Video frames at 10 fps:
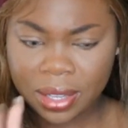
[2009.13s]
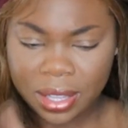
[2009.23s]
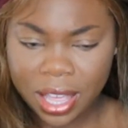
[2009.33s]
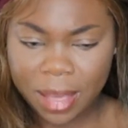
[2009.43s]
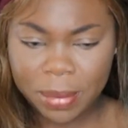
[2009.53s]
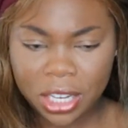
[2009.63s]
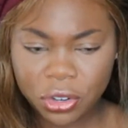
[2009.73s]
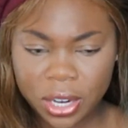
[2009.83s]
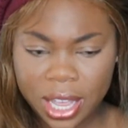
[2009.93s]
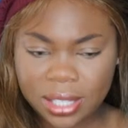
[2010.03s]

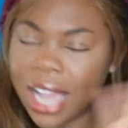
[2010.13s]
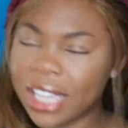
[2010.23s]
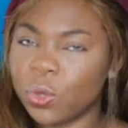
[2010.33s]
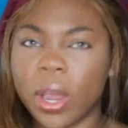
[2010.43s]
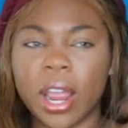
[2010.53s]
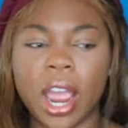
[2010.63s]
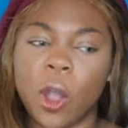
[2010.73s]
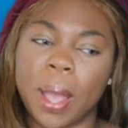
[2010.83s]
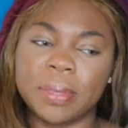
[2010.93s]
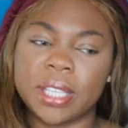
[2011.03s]
Demetrius, I swear I
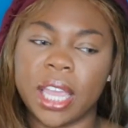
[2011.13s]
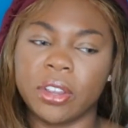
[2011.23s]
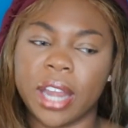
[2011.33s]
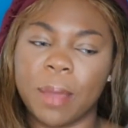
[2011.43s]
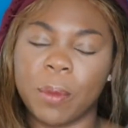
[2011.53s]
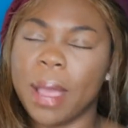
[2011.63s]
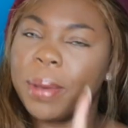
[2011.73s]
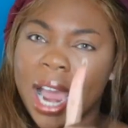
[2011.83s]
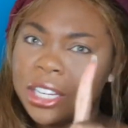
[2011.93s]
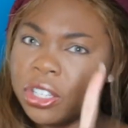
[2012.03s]
hope I'm saying your name right, but
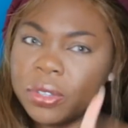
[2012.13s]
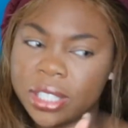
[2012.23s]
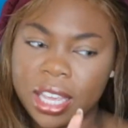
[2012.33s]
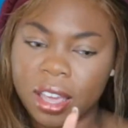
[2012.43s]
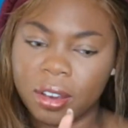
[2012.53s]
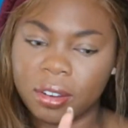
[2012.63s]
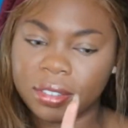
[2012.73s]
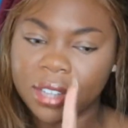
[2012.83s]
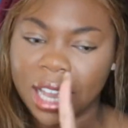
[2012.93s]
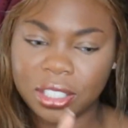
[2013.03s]
I do see you
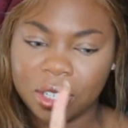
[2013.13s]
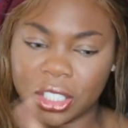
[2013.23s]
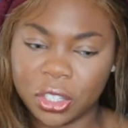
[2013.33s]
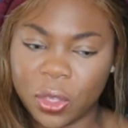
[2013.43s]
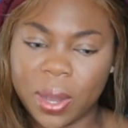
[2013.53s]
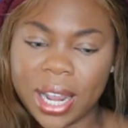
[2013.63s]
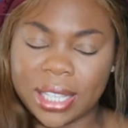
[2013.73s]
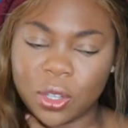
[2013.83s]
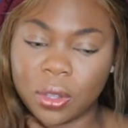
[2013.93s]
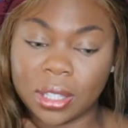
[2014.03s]
because you're the one I
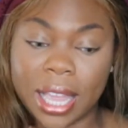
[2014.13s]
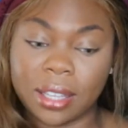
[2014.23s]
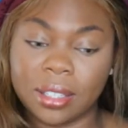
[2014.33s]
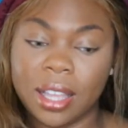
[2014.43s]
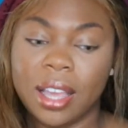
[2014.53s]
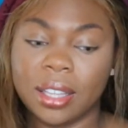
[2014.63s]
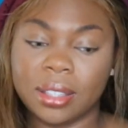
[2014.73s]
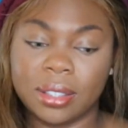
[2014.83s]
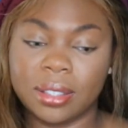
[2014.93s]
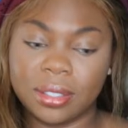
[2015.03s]
told, like,
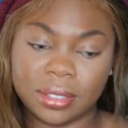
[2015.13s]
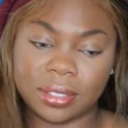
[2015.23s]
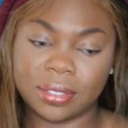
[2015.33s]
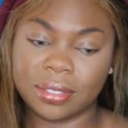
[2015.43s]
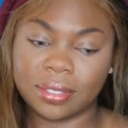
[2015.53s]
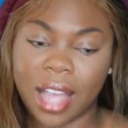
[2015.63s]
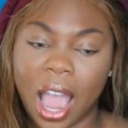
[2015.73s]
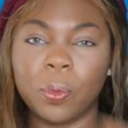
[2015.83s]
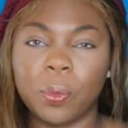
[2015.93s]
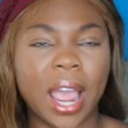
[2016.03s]

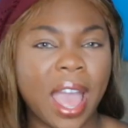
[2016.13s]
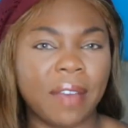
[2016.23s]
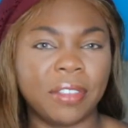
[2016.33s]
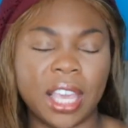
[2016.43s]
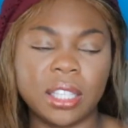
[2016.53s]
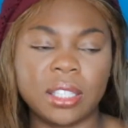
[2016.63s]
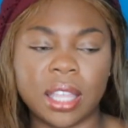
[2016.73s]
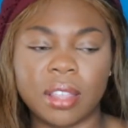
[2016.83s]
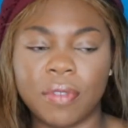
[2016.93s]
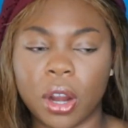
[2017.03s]
when I have kids
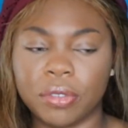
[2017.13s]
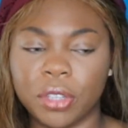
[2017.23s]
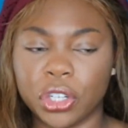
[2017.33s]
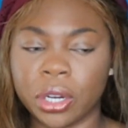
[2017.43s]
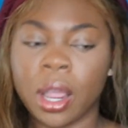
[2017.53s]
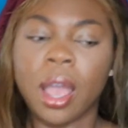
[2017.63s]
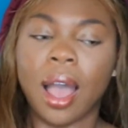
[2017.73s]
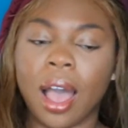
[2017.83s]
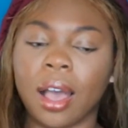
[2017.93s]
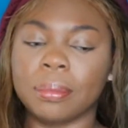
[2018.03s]
in the far future,
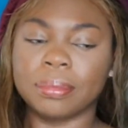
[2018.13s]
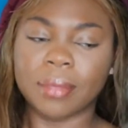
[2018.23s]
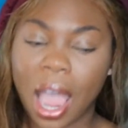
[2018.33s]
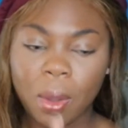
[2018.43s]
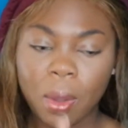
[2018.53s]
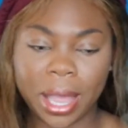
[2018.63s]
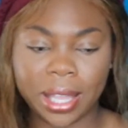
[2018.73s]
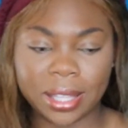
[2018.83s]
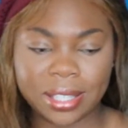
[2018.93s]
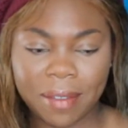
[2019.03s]
I want my
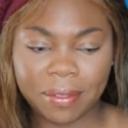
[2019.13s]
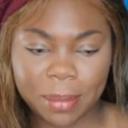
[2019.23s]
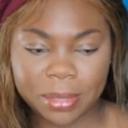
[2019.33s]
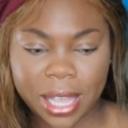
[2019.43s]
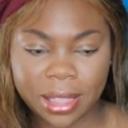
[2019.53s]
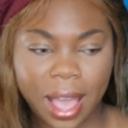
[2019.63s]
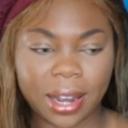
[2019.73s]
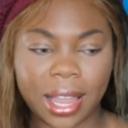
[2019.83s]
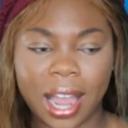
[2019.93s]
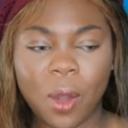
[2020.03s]
kids to have names like that.
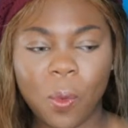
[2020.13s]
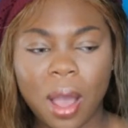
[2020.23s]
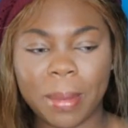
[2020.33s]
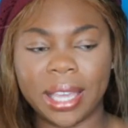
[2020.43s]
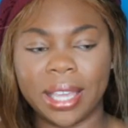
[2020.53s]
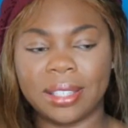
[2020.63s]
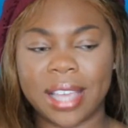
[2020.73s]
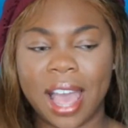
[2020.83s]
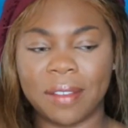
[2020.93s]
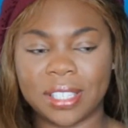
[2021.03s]
Like, I want my kids
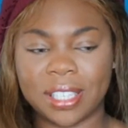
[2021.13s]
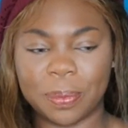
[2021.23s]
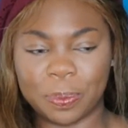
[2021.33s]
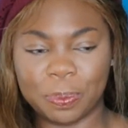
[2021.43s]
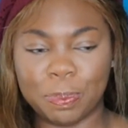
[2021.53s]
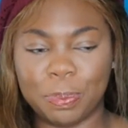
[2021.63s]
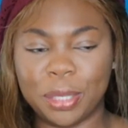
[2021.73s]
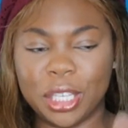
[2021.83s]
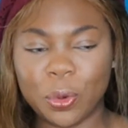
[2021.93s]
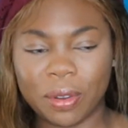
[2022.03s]
to have some
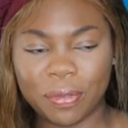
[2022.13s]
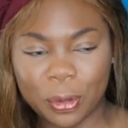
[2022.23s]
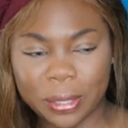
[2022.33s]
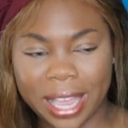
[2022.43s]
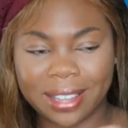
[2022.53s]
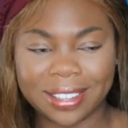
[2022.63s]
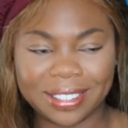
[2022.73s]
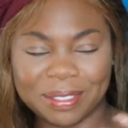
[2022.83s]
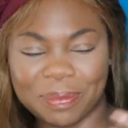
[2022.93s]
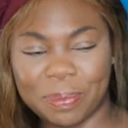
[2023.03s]
beautiful, like,
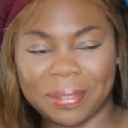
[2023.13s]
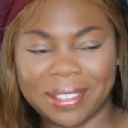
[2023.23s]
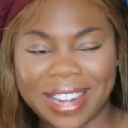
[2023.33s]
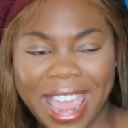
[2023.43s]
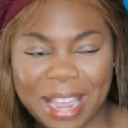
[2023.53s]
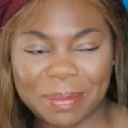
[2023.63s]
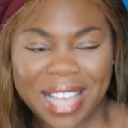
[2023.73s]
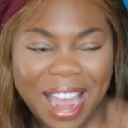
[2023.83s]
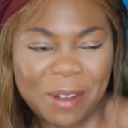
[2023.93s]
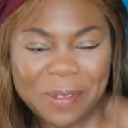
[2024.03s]
names.
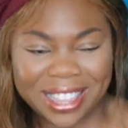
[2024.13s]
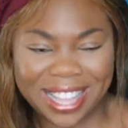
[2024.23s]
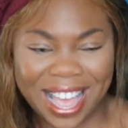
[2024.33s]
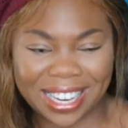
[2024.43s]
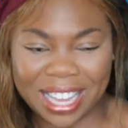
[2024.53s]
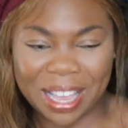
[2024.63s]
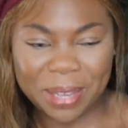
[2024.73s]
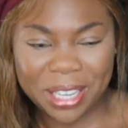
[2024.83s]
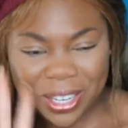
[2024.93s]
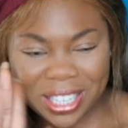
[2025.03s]
I want that. Like,
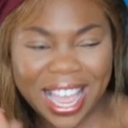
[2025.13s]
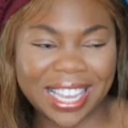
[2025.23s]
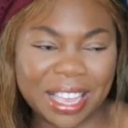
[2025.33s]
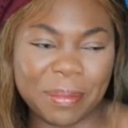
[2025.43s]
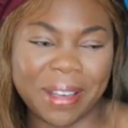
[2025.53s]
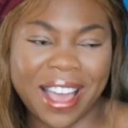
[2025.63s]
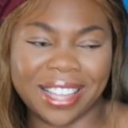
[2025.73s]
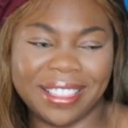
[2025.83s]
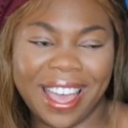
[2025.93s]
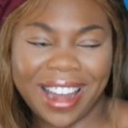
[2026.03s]
Demetrius, I could get
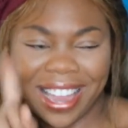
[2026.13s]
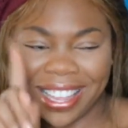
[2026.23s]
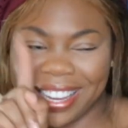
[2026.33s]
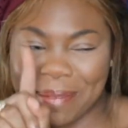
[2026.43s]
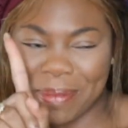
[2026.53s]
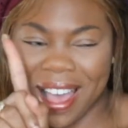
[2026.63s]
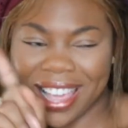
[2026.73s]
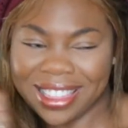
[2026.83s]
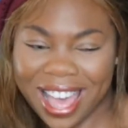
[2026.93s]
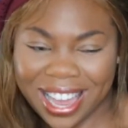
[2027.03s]
behind that. I could get
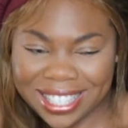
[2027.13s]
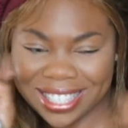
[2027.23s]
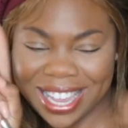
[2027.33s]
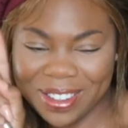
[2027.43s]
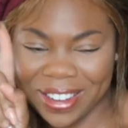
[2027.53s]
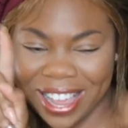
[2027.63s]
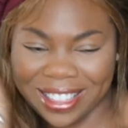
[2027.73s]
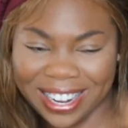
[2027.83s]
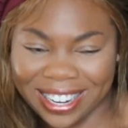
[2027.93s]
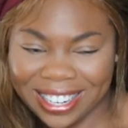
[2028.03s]
behind that. I see you down
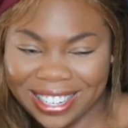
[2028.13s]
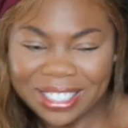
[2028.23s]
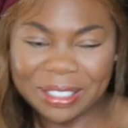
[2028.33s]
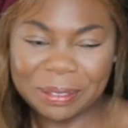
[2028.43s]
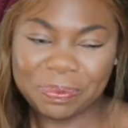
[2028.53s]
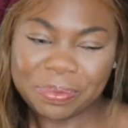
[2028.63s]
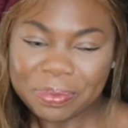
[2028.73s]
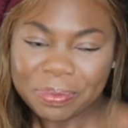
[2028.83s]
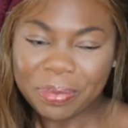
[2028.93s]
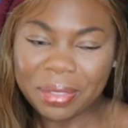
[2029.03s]
there.
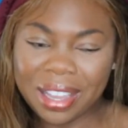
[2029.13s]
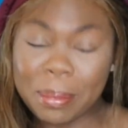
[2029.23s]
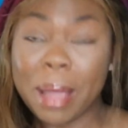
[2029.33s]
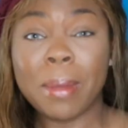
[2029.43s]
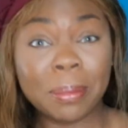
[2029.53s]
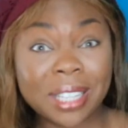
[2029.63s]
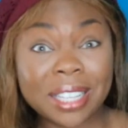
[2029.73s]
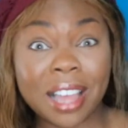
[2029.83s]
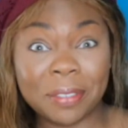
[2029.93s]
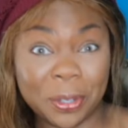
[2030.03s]
My mom does
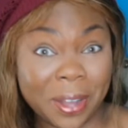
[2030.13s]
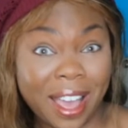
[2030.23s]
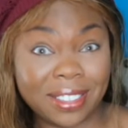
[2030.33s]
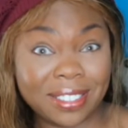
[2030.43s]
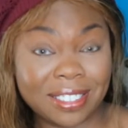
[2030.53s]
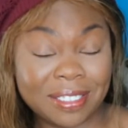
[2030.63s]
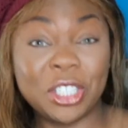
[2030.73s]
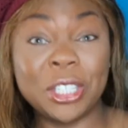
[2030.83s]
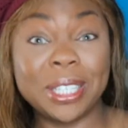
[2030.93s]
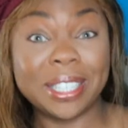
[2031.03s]
love you guys.
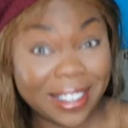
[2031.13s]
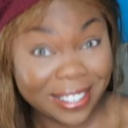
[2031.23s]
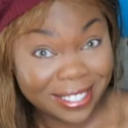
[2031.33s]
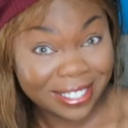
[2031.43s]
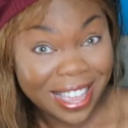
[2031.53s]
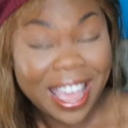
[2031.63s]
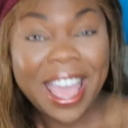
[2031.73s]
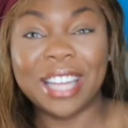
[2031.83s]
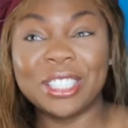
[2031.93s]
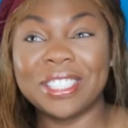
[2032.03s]
She does.
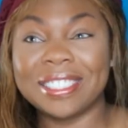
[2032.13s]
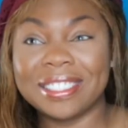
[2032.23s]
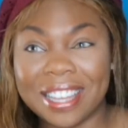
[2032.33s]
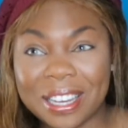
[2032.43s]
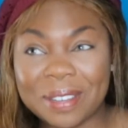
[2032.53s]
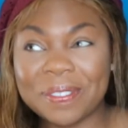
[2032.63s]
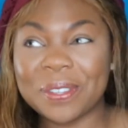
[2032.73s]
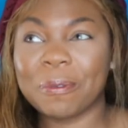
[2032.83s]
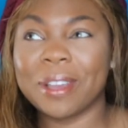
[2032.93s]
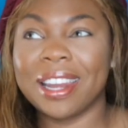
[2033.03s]
And she loves
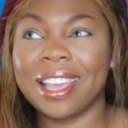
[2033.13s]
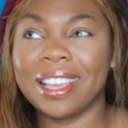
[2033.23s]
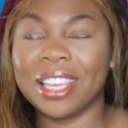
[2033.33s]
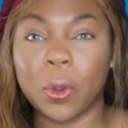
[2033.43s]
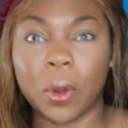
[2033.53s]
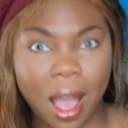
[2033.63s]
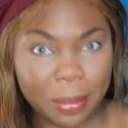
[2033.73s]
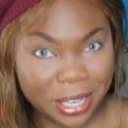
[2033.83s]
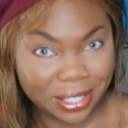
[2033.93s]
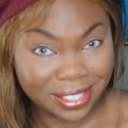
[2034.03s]
reading your
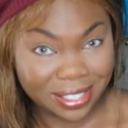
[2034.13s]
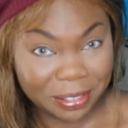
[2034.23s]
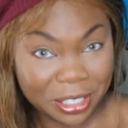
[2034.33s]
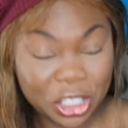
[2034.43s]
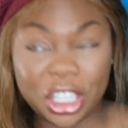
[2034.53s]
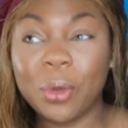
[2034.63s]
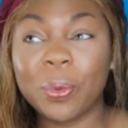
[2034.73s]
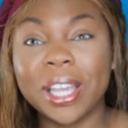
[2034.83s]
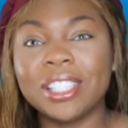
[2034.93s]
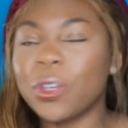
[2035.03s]
comments. She
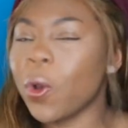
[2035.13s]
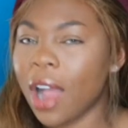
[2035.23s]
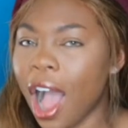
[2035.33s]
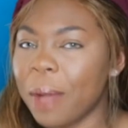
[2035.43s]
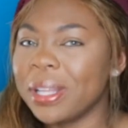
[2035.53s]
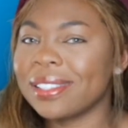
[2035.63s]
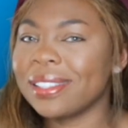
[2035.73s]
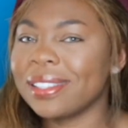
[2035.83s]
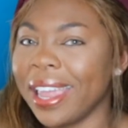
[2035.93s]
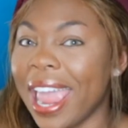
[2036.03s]
reads your comments
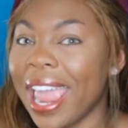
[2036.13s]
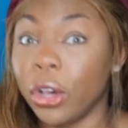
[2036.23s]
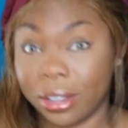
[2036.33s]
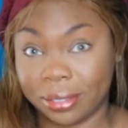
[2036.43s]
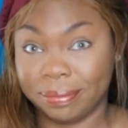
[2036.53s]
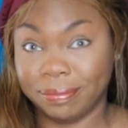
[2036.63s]
like a book.